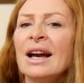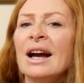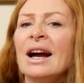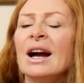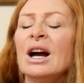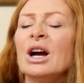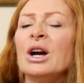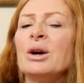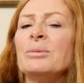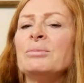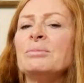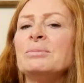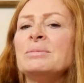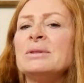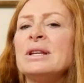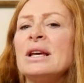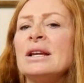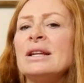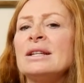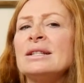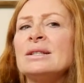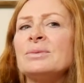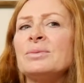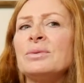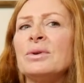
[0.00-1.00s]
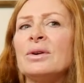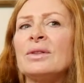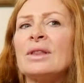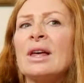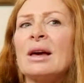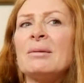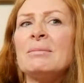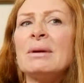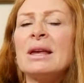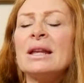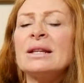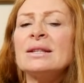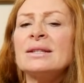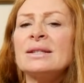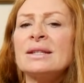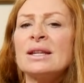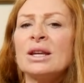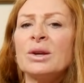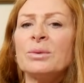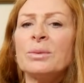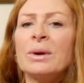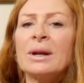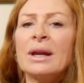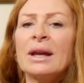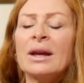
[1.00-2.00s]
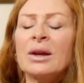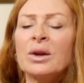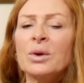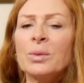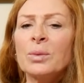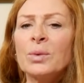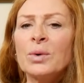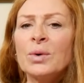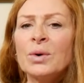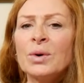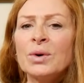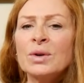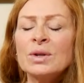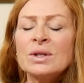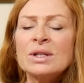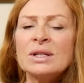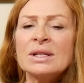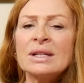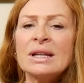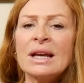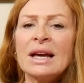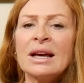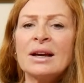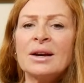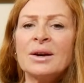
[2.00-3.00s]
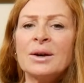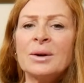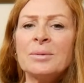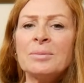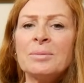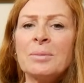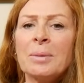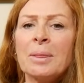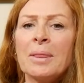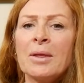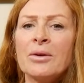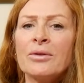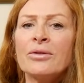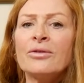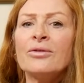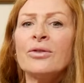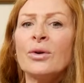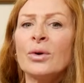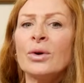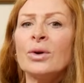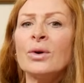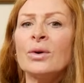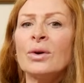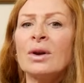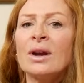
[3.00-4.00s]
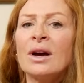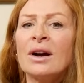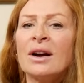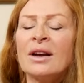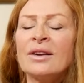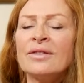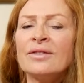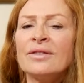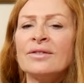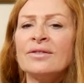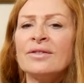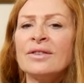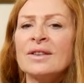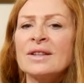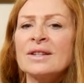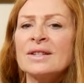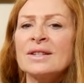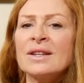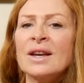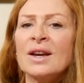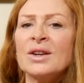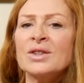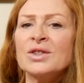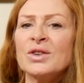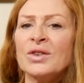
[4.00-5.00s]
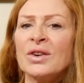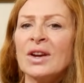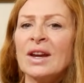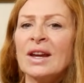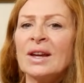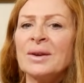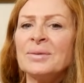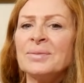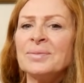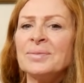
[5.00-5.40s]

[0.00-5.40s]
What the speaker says: Tell us what that means to you, winning an award for your life and for the surgery.